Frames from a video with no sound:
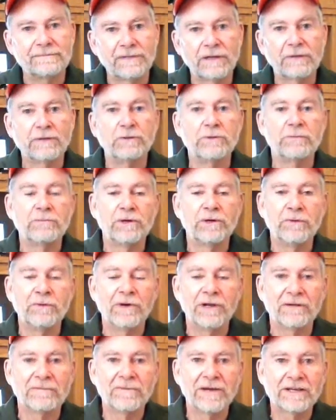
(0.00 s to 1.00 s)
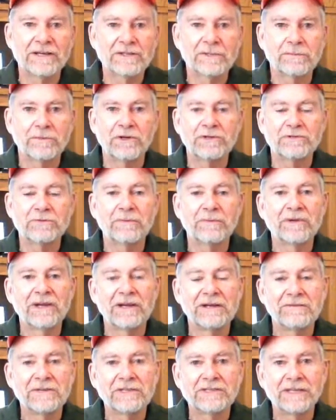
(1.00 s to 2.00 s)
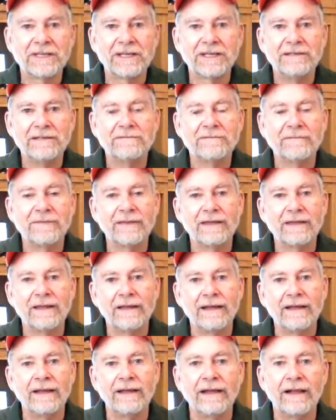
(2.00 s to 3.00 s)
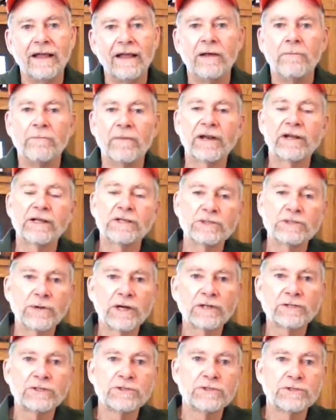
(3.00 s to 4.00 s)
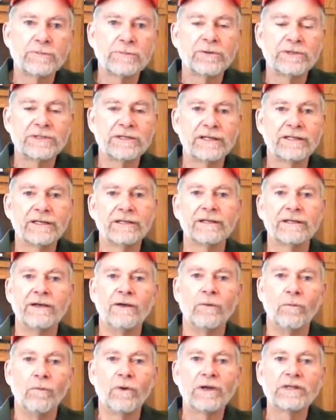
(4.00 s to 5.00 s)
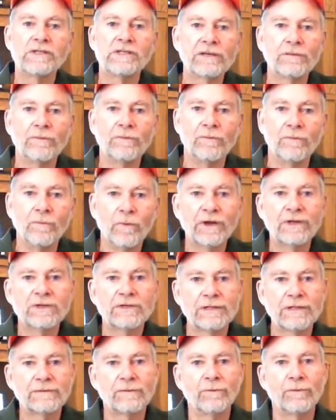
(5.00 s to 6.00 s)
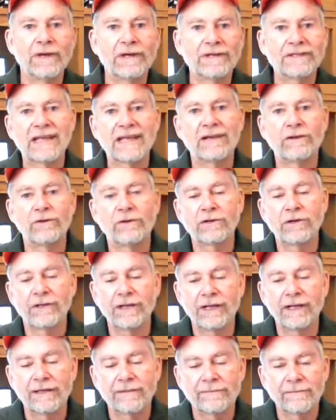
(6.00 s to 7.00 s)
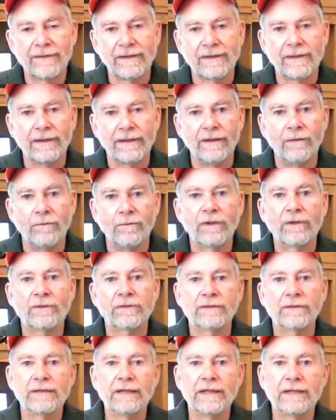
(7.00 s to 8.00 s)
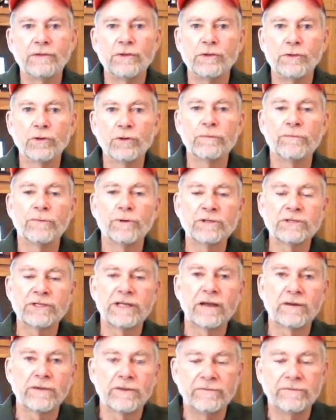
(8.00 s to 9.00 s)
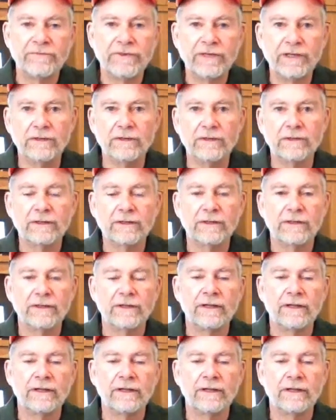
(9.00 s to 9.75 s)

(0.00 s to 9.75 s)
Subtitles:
They're doing pretty well in basketball, so I'm kind of excited. But a construction superintendent, what does that look like? Well, you're the person out in the field